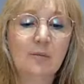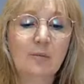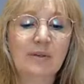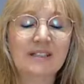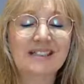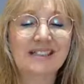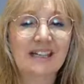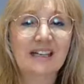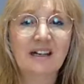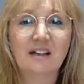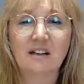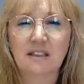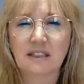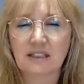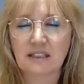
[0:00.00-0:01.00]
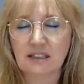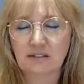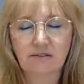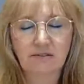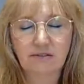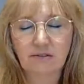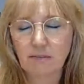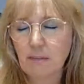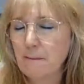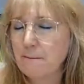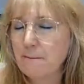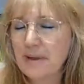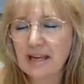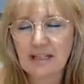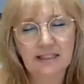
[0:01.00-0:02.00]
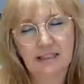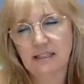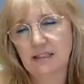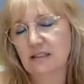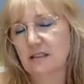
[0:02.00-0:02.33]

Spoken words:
But sea glass is amazing